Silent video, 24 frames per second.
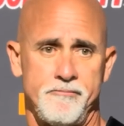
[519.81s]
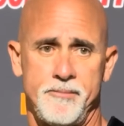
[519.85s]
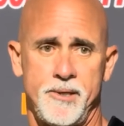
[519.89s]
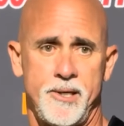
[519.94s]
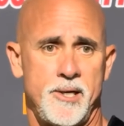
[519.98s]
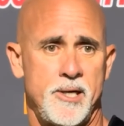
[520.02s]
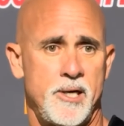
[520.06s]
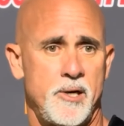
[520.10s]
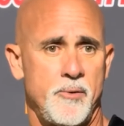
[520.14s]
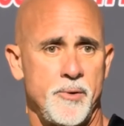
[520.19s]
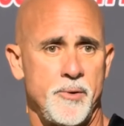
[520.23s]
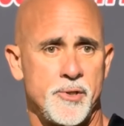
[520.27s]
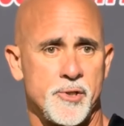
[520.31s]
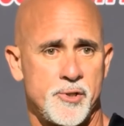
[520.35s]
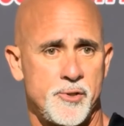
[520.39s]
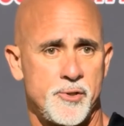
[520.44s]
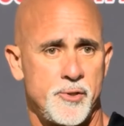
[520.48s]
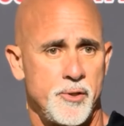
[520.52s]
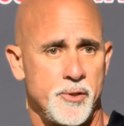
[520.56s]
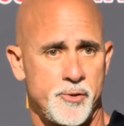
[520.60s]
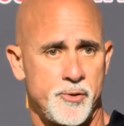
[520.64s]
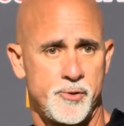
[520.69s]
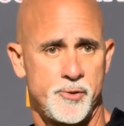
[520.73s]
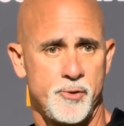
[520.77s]
You know, we're
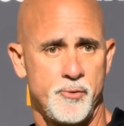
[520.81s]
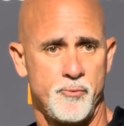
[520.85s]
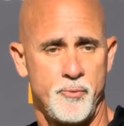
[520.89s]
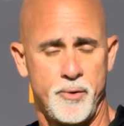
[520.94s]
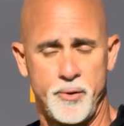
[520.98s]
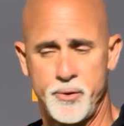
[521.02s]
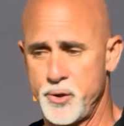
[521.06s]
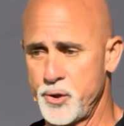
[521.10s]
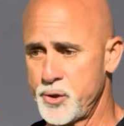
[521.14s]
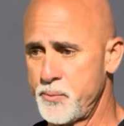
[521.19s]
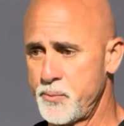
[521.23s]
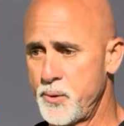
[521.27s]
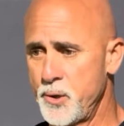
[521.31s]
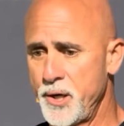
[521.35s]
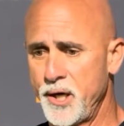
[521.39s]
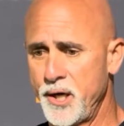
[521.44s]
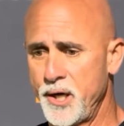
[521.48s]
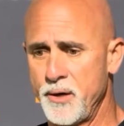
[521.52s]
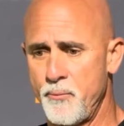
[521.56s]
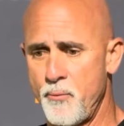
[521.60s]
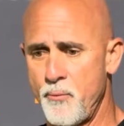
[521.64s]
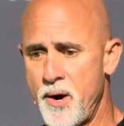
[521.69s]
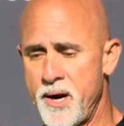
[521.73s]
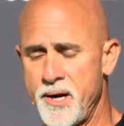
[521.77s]
just putting
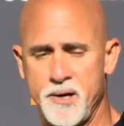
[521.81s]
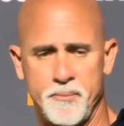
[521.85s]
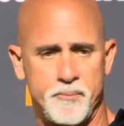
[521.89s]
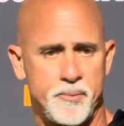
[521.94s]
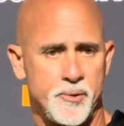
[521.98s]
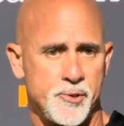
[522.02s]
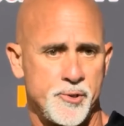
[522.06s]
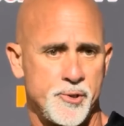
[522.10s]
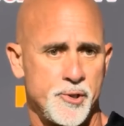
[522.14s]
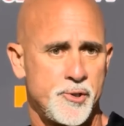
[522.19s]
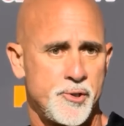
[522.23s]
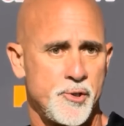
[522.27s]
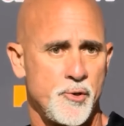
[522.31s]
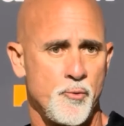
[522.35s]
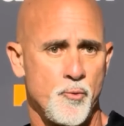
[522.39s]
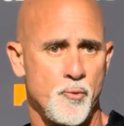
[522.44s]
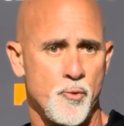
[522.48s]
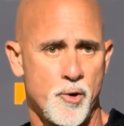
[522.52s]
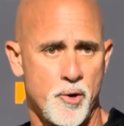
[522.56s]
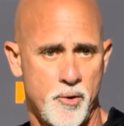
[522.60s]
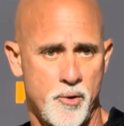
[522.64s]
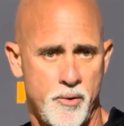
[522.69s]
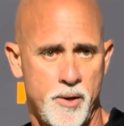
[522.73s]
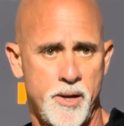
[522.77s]
him right in a position
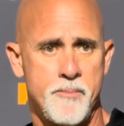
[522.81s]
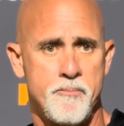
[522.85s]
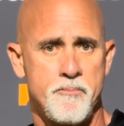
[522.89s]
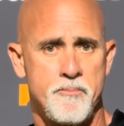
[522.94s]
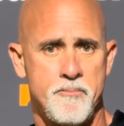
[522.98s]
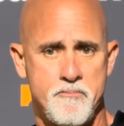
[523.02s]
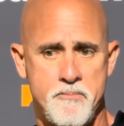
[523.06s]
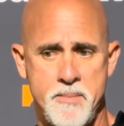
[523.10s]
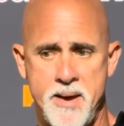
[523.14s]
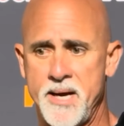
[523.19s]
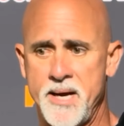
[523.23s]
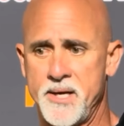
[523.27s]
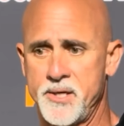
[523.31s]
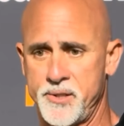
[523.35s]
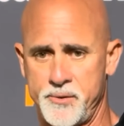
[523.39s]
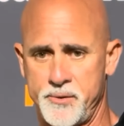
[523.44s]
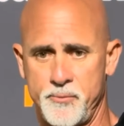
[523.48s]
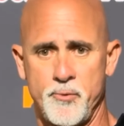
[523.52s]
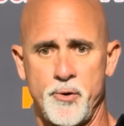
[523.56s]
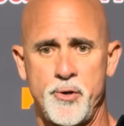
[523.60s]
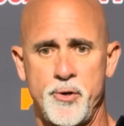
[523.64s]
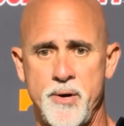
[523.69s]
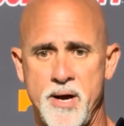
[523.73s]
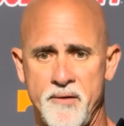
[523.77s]
where it makes,
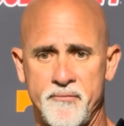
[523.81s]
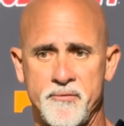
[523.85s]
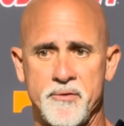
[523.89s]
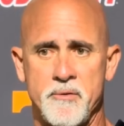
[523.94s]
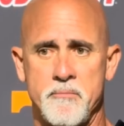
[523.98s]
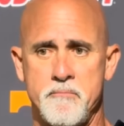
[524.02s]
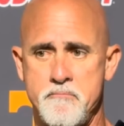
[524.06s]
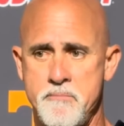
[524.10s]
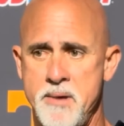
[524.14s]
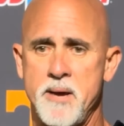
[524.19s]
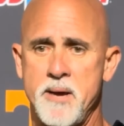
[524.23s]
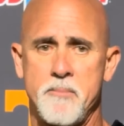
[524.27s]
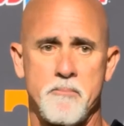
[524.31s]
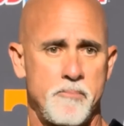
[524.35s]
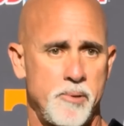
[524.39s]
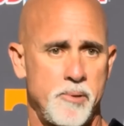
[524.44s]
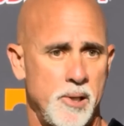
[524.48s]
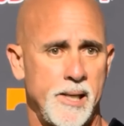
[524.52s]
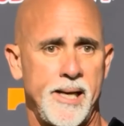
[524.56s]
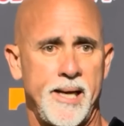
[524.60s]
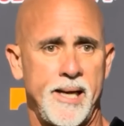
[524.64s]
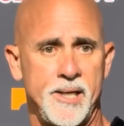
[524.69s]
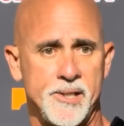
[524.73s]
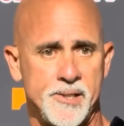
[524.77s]
where you have to make
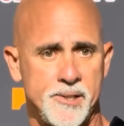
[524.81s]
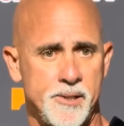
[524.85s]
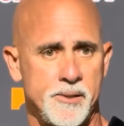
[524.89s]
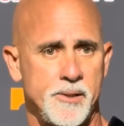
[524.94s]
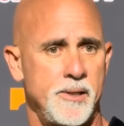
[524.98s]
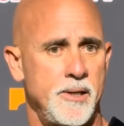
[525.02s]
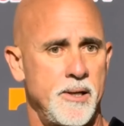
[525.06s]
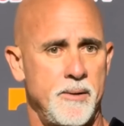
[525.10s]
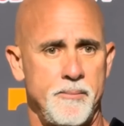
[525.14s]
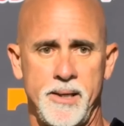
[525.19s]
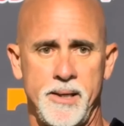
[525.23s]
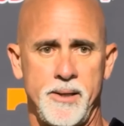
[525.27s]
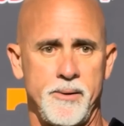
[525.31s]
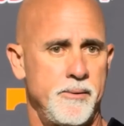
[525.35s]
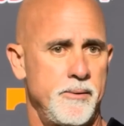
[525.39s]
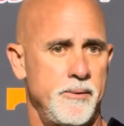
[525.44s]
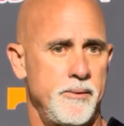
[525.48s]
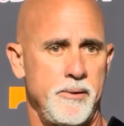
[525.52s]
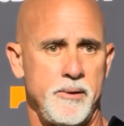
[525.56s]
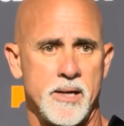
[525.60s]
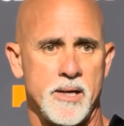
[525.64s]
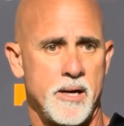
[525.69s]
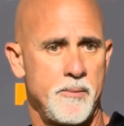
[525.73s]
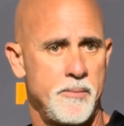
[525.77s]
plays. I mean,
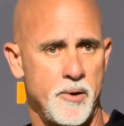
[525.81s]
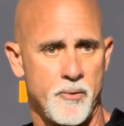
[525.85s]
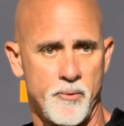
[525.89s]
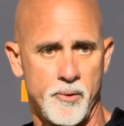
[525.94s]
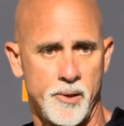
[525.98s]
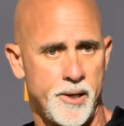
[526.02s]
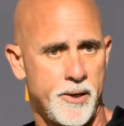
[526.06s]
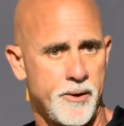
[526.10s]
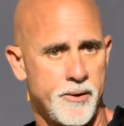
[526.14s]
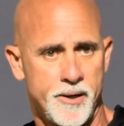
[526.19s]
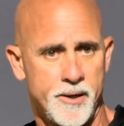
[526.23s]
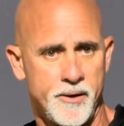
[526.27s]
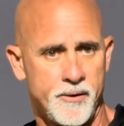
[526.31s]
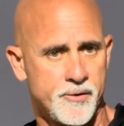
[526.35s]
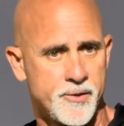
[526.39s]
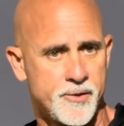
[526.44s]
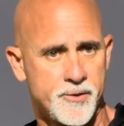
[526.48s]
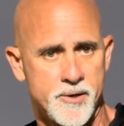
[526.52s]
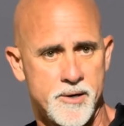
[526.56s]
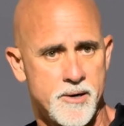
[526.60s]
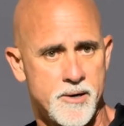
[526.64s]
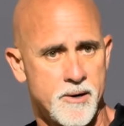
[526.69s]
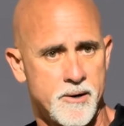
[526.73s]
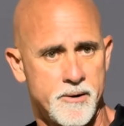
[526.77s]
you got to be really good at
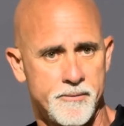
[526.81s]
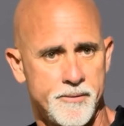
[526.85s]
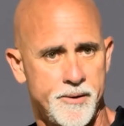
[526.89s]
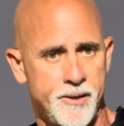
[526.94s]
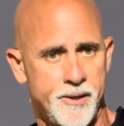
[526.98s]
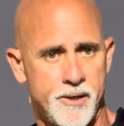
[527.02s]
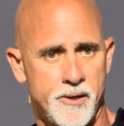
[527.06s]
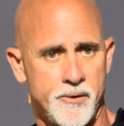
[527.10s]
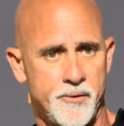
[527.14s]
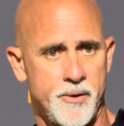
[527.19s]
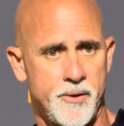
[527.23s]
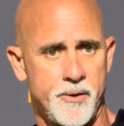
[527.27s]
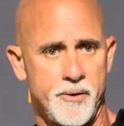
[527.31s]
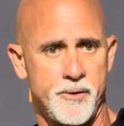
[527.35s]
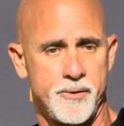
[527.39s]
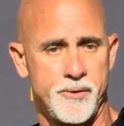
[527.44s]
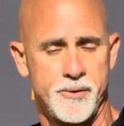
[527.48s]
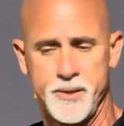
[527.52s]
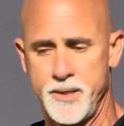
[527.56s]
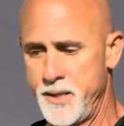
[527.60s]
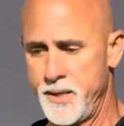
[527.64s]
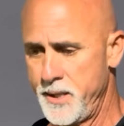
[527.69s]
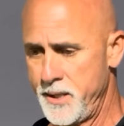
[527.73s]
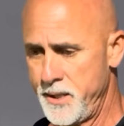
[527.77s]
star. You know,
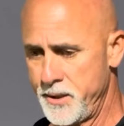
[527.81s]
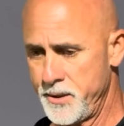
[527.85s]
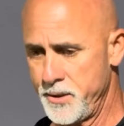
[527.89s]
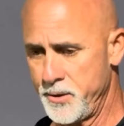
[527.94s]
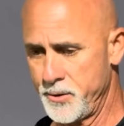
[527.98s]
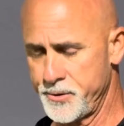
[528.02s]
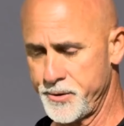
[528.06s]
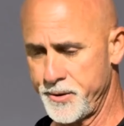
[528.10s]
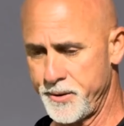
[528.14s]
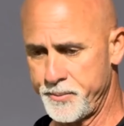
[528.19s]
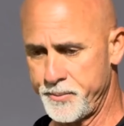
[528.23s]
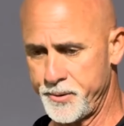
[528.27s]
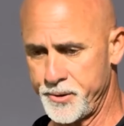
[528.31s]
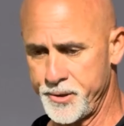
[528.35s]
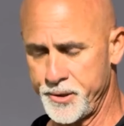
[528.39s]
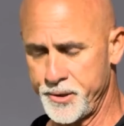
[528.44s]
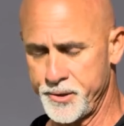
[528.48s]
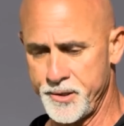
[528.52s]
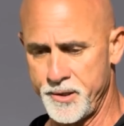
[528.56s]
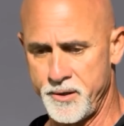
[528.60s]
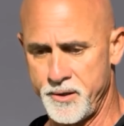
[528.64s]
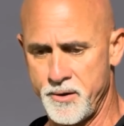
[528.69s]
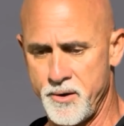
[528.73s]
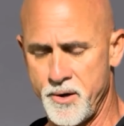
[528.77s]
those are the
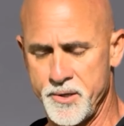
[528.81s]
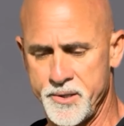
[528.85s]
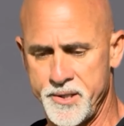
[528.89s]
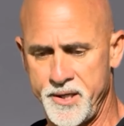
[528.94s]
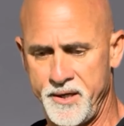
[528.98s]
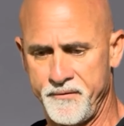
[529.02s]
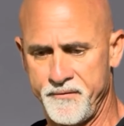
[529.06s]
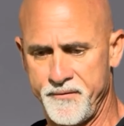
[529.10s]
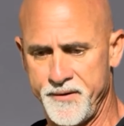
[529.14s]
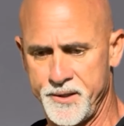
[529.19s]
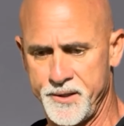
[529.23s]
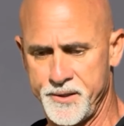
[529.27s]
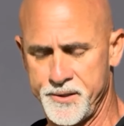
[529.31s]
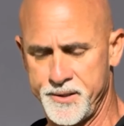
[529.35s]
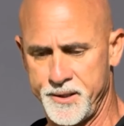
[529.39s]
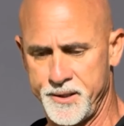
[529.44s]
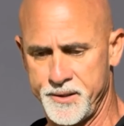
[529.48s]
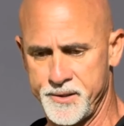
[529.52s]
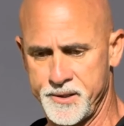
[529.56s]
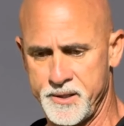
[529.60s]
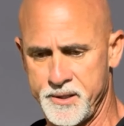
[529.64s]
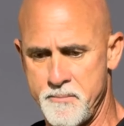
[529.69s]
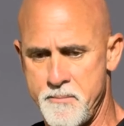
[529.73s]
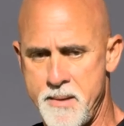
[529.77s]
position in our defense
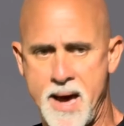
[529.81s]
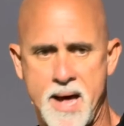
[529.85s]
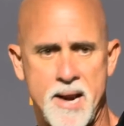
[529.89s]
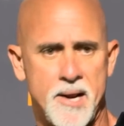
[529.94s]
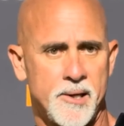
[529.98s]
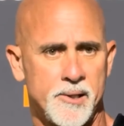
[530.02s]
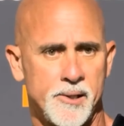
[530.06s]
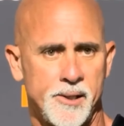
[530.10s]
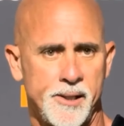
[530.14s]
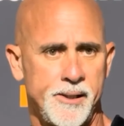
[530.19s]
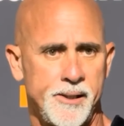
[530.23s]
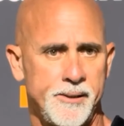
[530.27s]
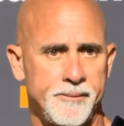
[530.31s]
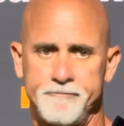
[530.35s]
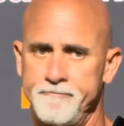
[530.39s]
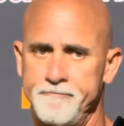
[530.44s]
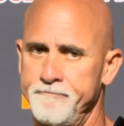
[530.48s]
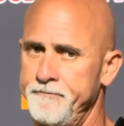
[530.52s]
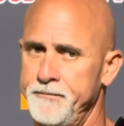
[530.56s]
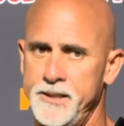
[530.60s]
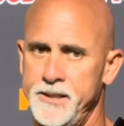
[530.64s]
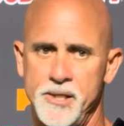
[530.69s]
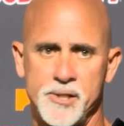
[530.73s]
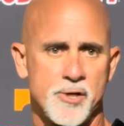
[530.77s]
that schematically
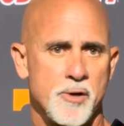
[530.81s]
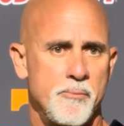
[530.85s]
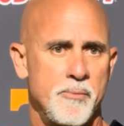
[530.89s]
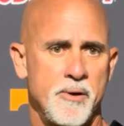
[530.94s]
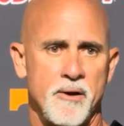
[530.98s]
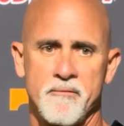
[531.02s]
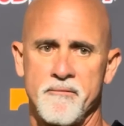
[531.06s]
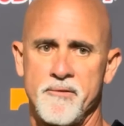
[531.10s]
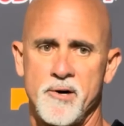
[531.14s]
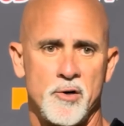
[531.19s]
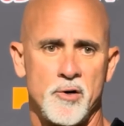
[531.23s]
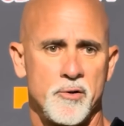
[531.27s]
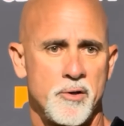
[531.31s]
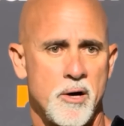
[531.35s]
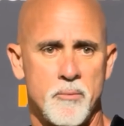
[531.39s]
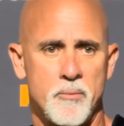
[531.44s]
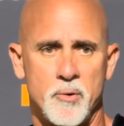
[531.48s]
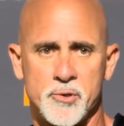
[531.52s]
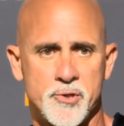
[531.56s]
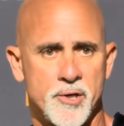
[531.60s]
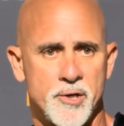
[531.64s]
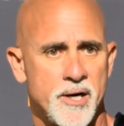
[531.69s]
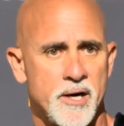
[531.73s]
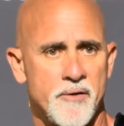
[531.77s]
he's going to be involved
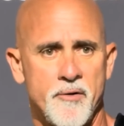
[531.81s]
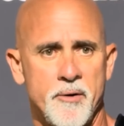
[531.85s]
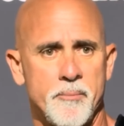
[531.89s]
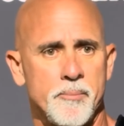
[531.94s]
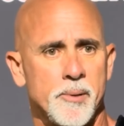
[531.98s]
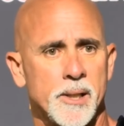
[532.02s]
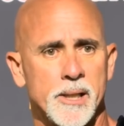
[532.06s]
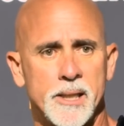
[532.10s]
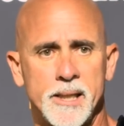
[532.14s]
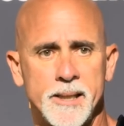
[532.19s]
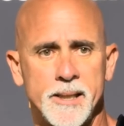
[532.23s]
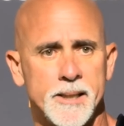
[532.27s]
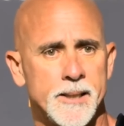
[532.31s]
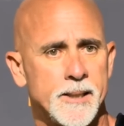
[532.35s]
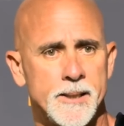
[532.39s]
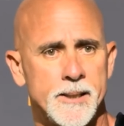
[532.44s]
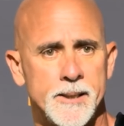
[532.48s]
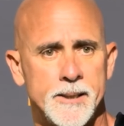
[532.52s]
almost in every play.